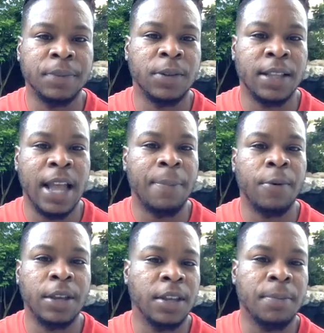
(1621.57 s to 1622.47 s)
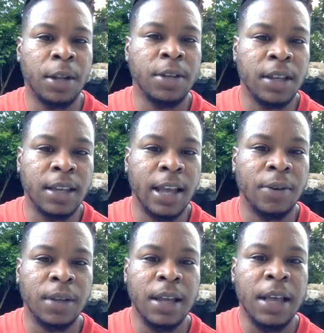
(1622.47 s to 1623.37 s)
So at that point, you'll blow your
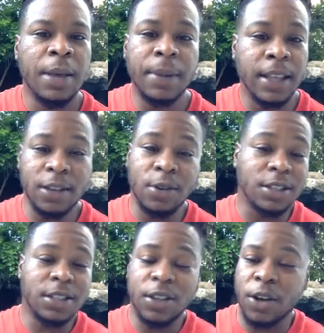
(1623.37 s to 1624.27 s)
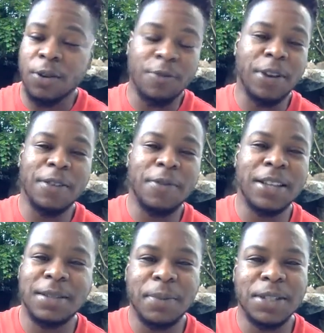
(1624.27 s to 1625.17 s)
account, but then you can just go and
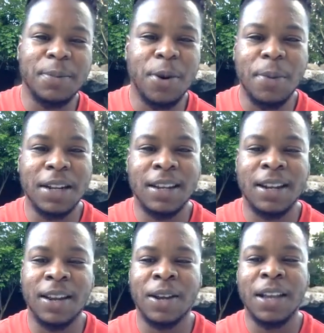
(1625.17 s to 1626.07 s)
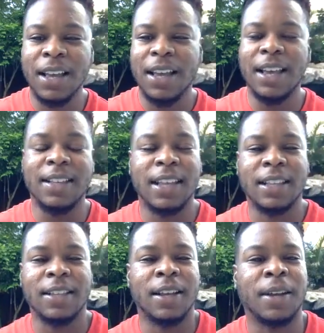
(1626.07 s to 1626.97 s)
reinvest and put some more money in there, and
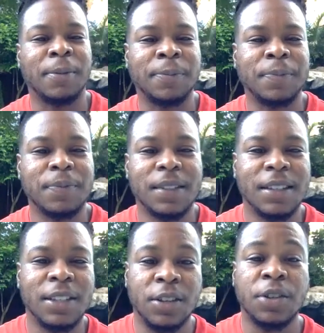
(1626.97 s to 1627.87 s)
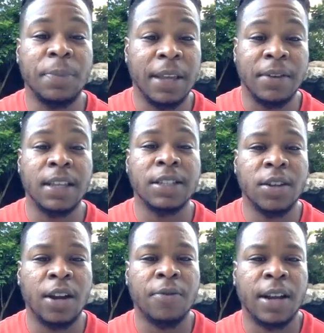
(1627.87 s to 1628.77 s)
then you'll be able to get
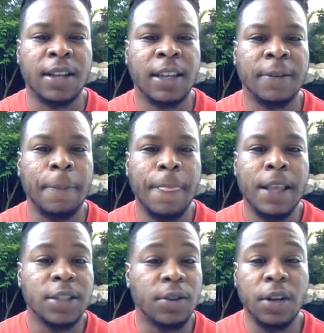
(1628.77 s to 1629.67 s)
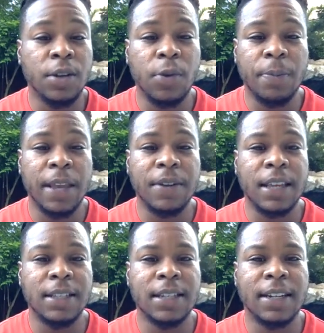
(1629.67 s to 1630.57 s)
started right again. So no, you won't be able to
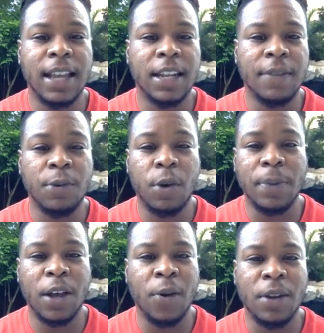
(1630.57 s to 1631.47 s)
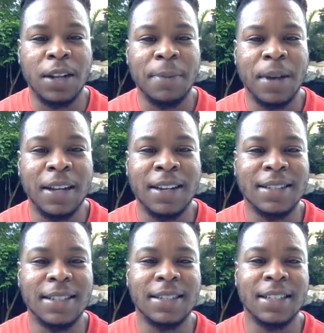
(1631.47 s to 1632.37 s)
get into the negative. You won't be owing any money.
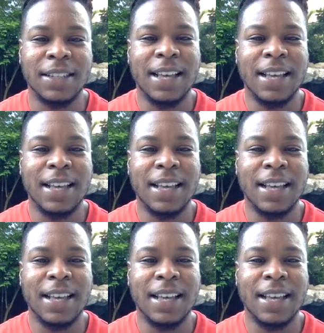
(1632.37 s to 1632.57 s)
This isn't